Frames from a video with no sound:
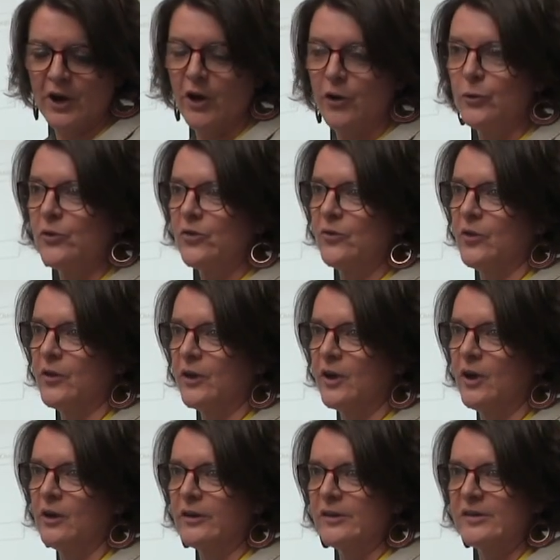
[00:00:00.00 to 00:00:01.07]
codes for the
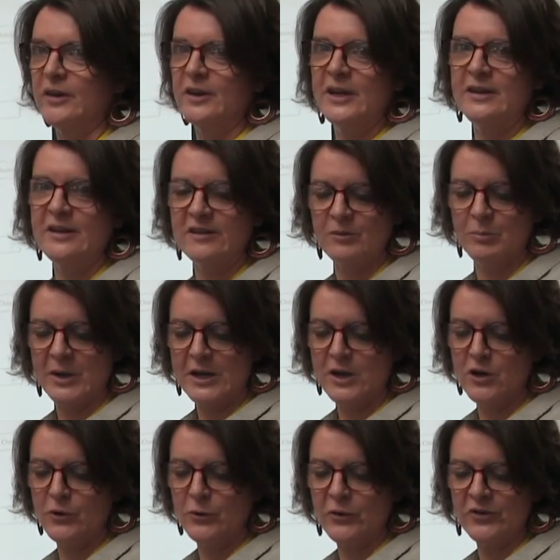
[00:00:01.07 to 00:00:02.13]
colours that needed to be
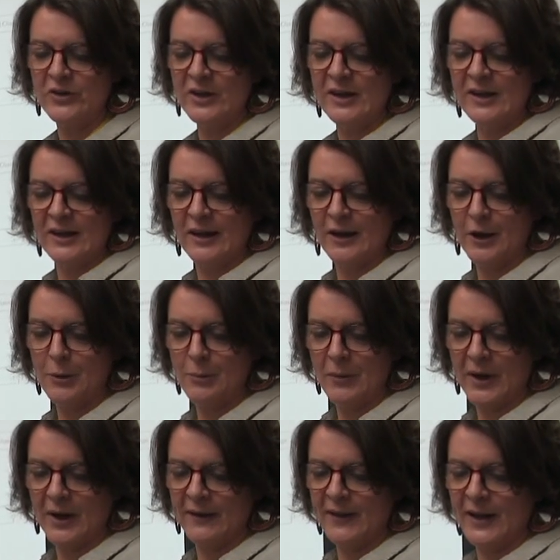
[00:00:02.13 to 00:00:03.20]
used,
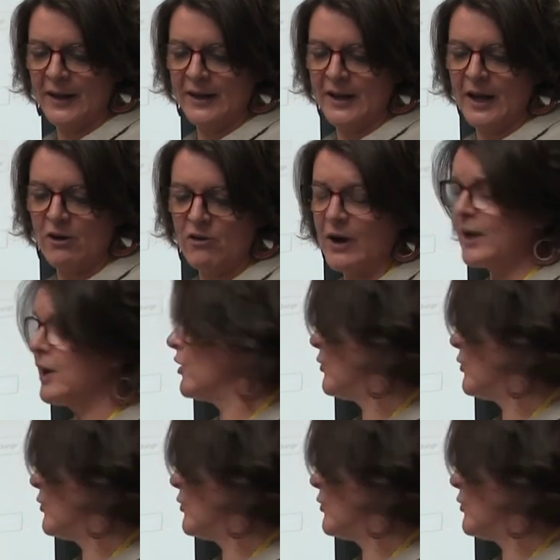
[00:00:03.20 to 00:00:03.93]
and then get cracking